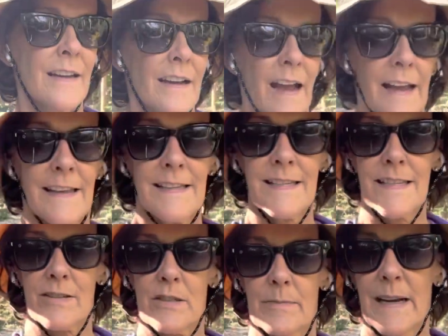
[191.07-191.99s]
I
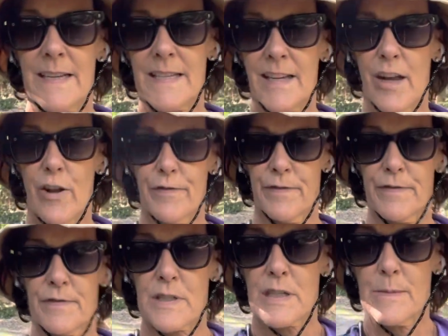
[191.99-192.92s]
consider myself
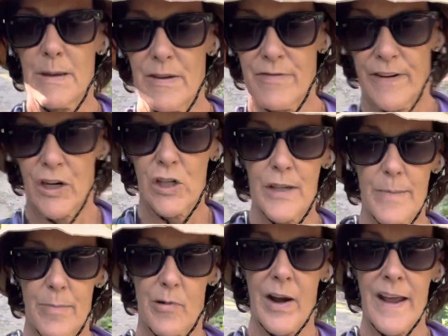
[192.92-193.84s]
to be fairly
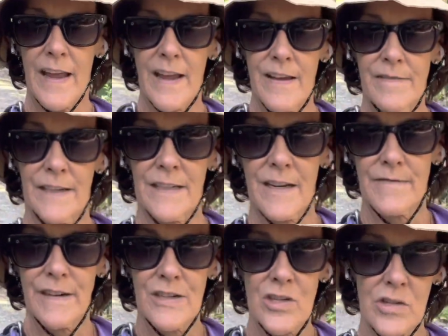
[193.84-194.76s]
brave and
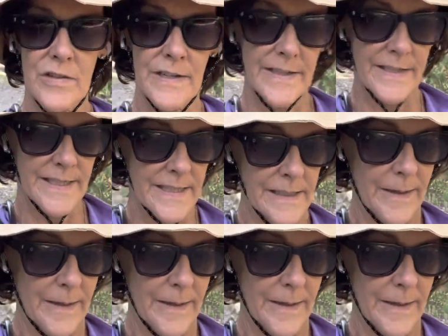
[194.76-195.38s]
adventurous,